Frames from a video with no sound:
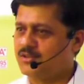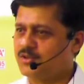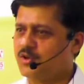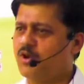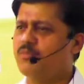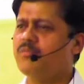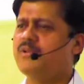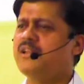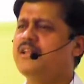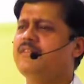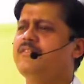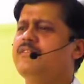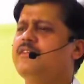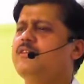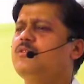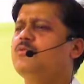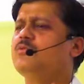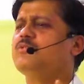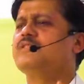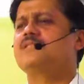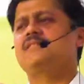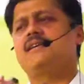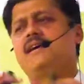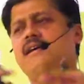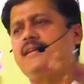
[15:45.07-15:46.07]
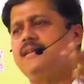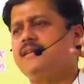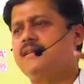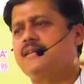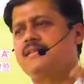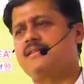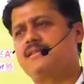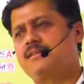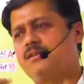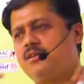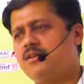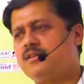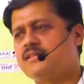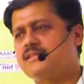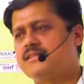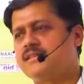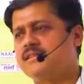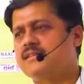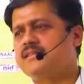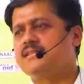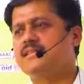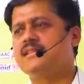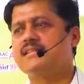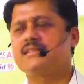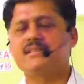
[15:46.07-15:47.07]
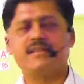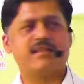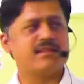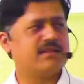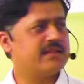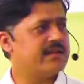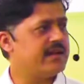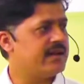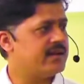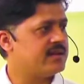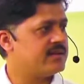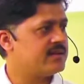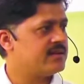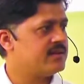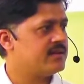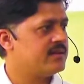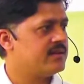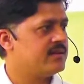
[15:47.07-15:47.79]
normally we use sin x, cos x, this and that.